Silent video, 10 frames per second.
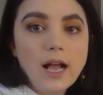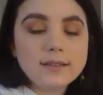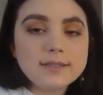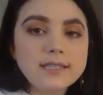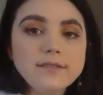
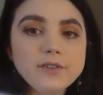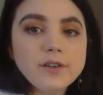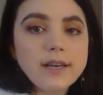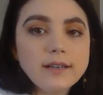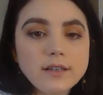I'll see if
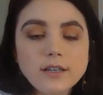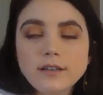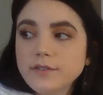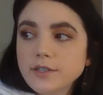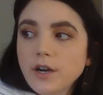you get it or
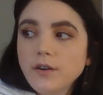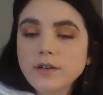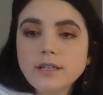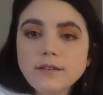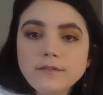if you
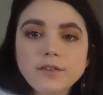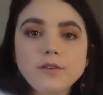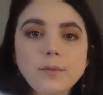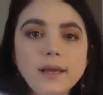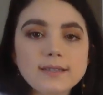don't, and if
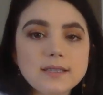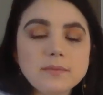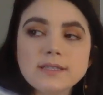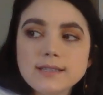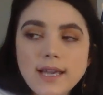you make
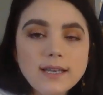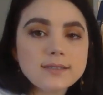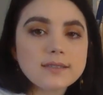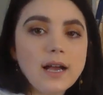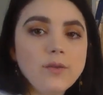some
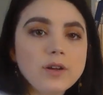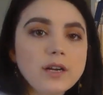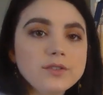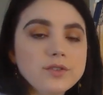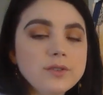mistakes,
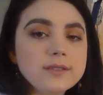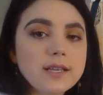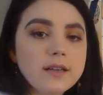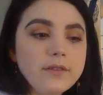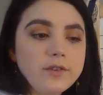what I'll do
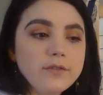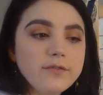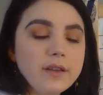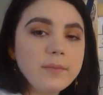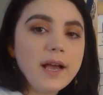is I'll give you
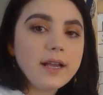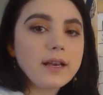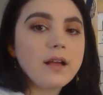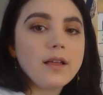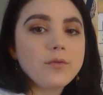feedback
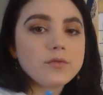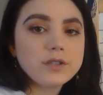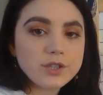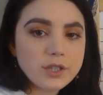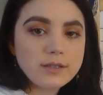and I'll
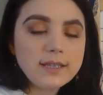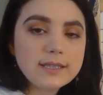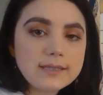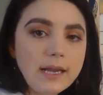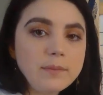return
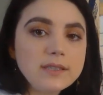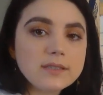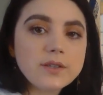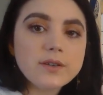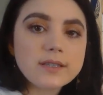the
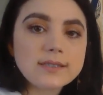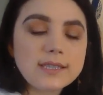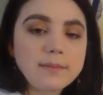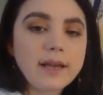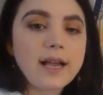assignment so you can
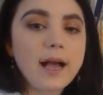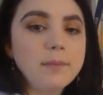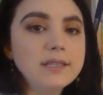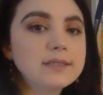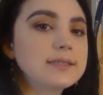see my
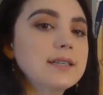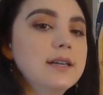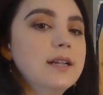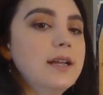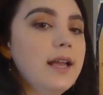comments
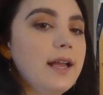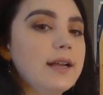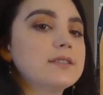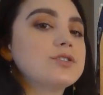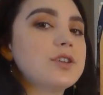
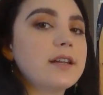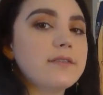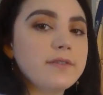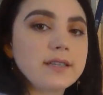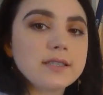and try
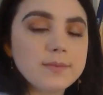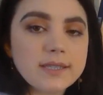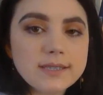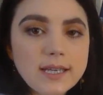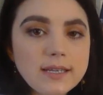to fix your
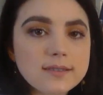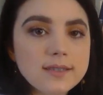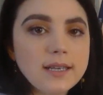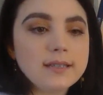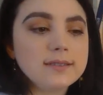
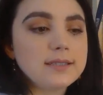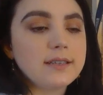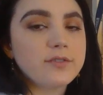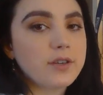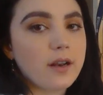mistakes and
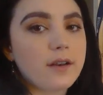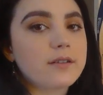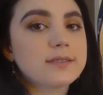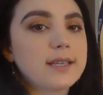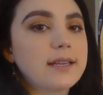see if you can
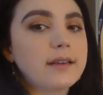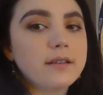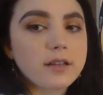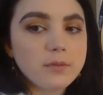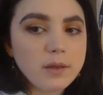understand
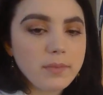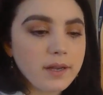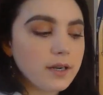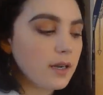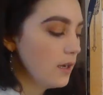it a little bit
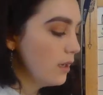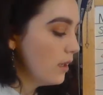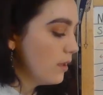better.